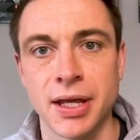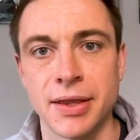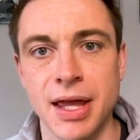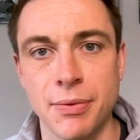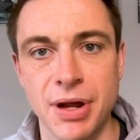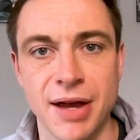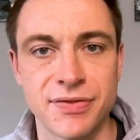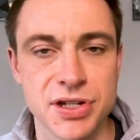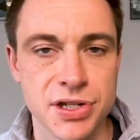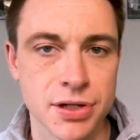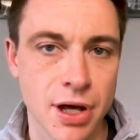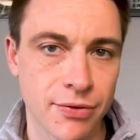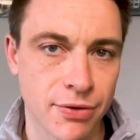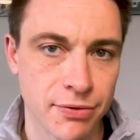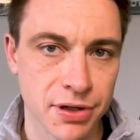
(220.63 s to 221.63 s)
that we have to
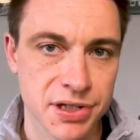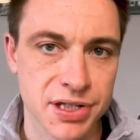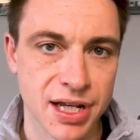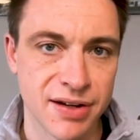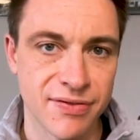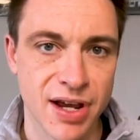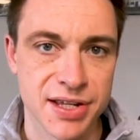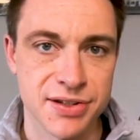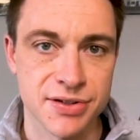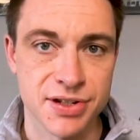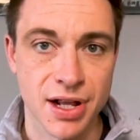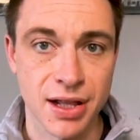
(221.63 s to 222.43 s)
solve for real estate investors.